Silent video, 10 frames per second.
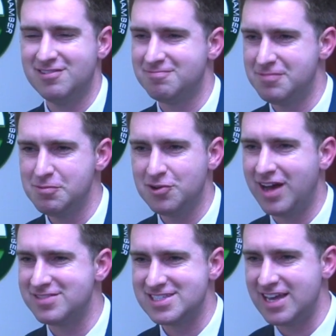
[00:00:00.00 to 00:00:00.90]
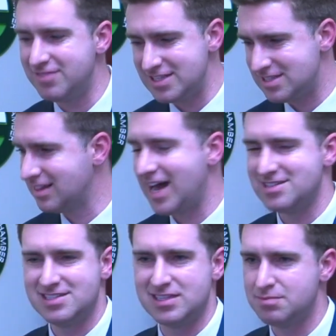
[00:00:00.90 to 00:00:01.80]
people don't have savings to
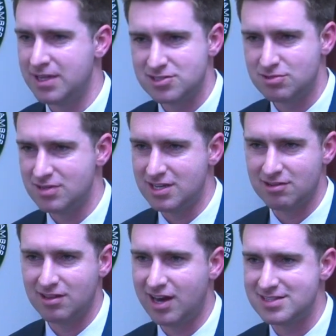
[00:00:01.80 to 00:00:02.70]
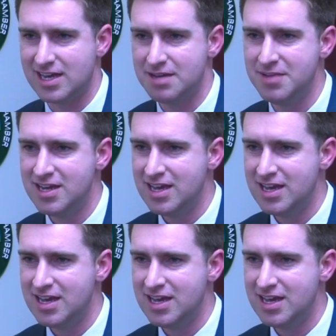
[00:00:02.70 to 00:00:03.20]
last 6 months to a year a lot of time,